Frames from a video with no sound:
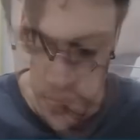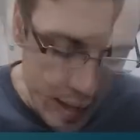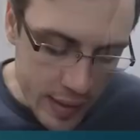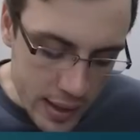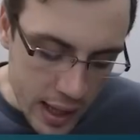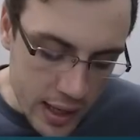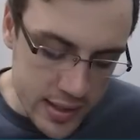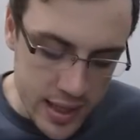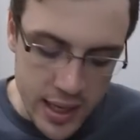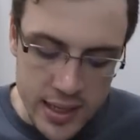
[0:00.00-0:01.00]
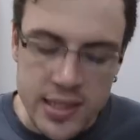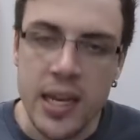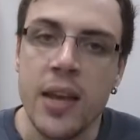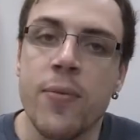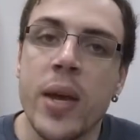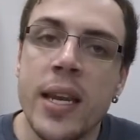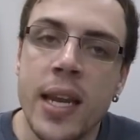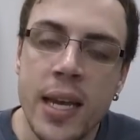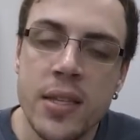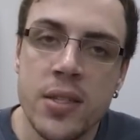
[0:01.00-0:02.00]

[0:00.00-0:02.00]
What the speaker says: And the last thing is that if we need